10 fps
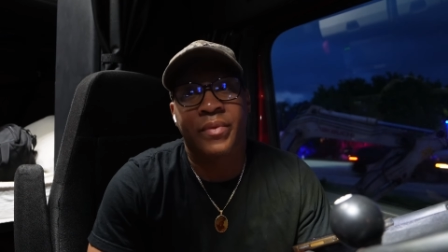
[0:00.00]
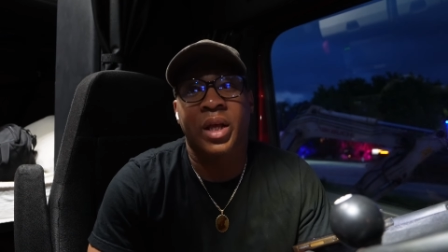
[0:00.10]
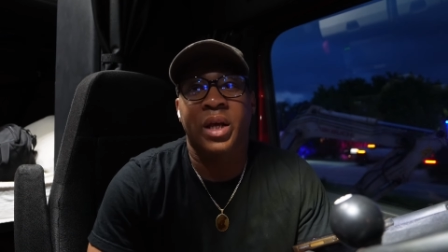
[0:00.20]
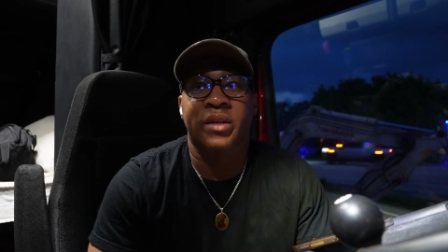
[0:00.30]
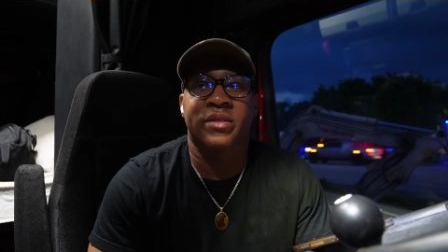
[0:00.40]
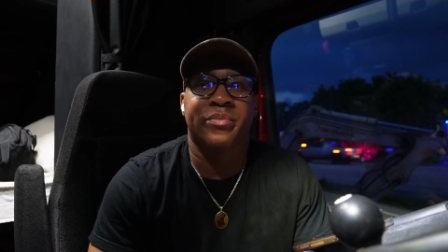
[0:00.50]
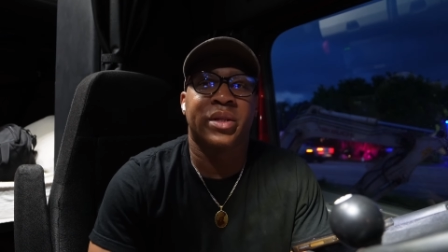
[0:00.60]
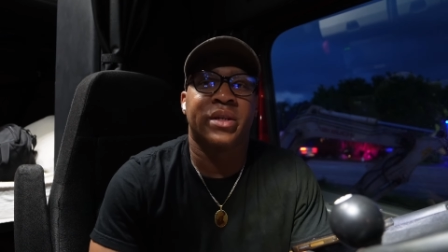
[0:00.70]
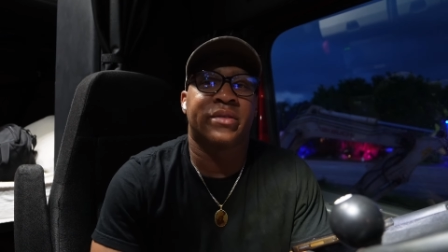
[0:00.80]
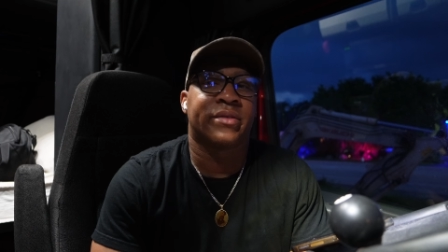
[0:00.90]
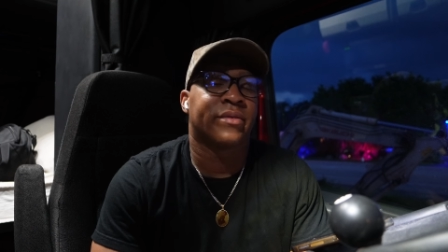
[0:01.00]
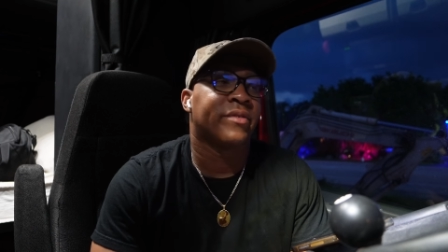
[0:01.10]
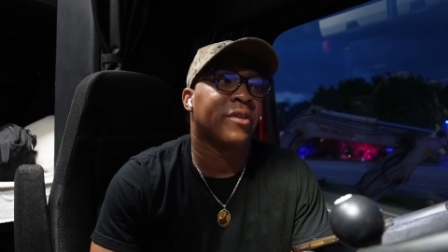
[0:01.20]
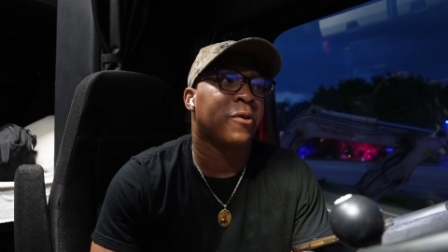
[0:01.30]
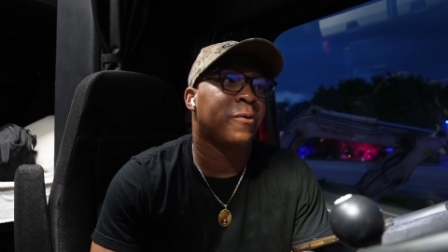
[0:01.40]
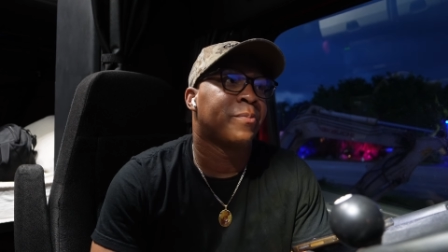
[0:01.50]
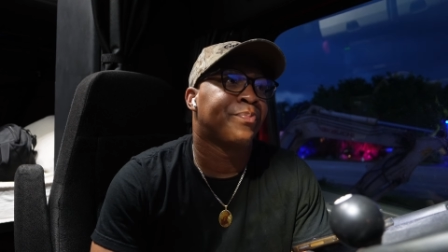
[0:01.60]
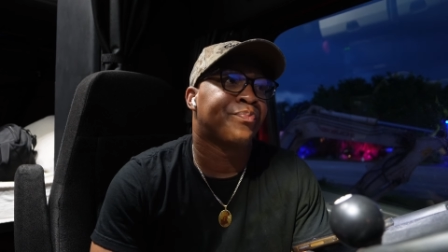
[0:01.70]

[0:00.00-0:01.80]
hey, it's a plus. So